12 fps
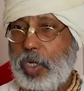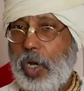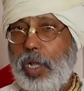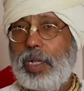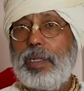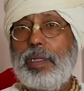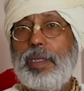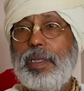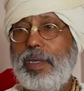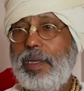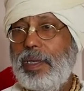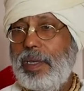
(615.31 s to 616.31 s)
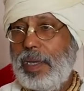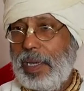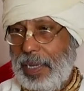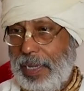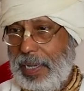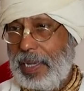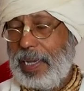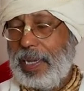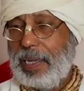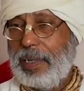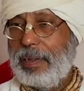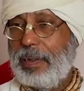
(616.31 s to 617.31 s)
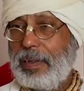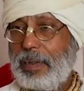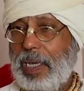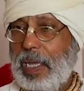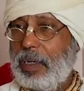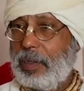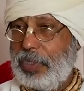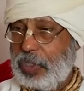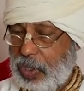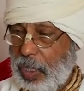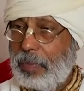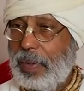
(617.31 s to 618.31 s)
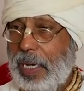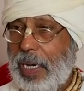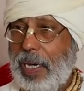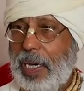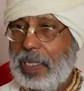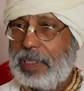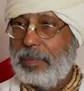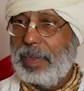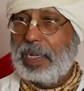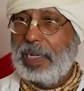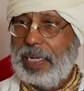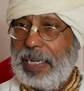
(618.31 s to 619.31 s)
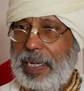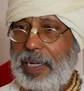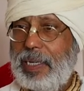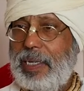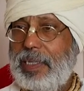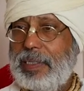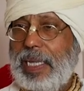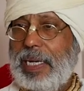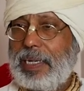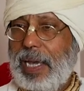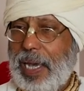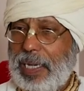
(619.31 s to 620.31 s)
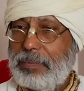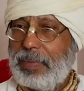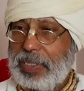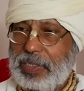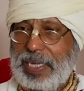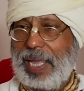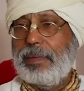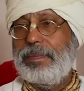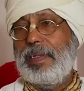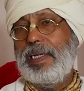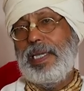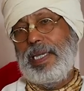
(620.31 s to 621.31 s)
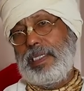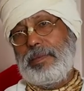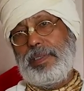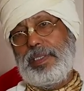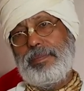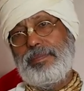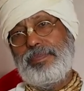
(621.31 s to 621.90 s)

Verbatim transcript: soul eh, can discover ultimately that I myself enemy.